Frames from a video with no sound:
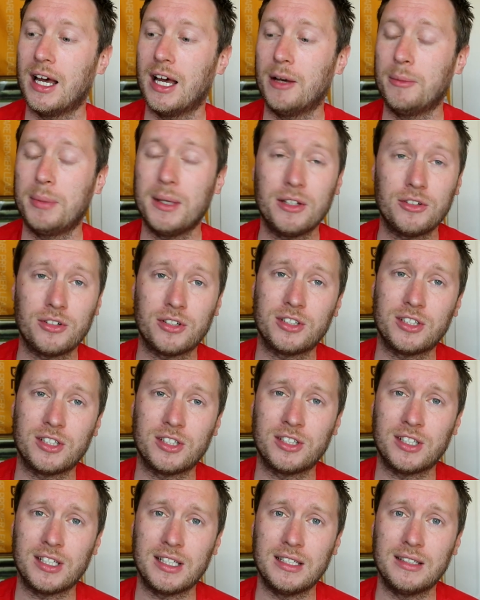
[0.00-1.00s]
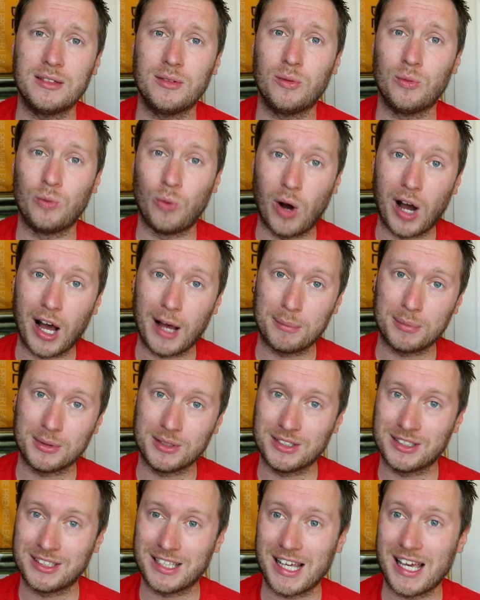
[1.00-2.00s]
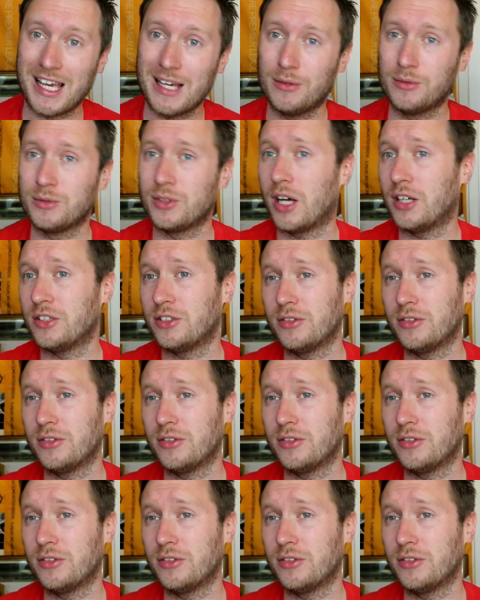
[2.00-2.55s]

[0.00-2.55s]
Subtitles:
It'll be interesting to see what happens there.